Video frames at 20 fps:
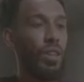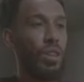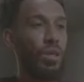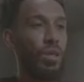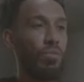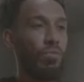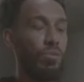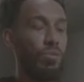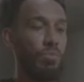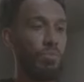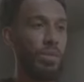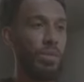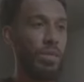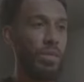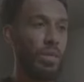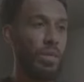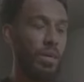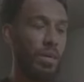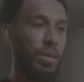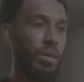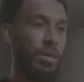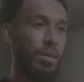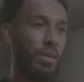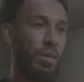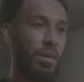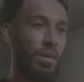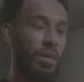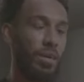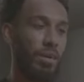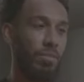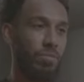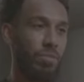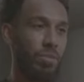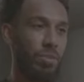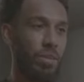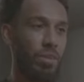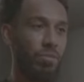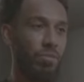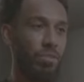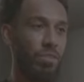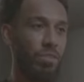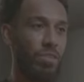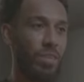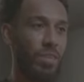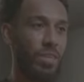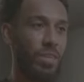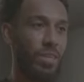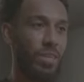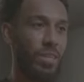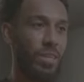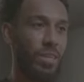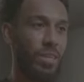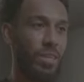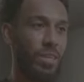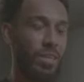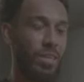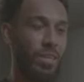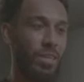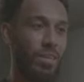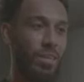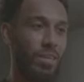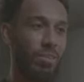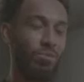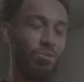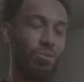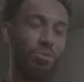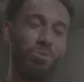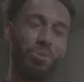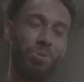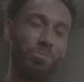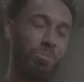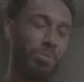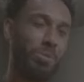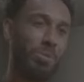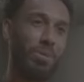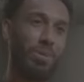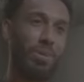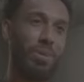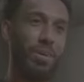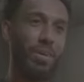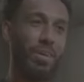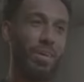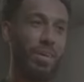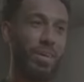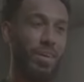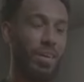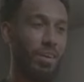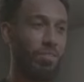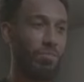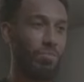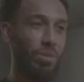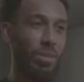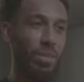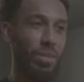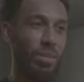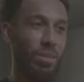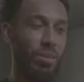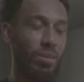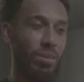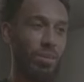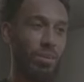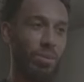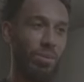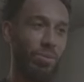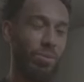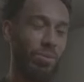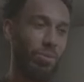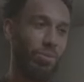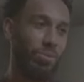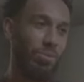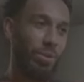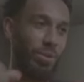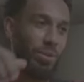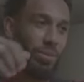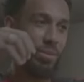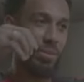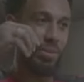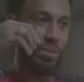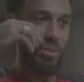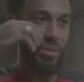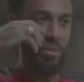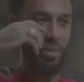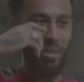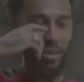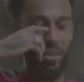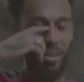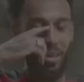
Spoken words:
I think for me, I've done everything in Europe. I've been all around the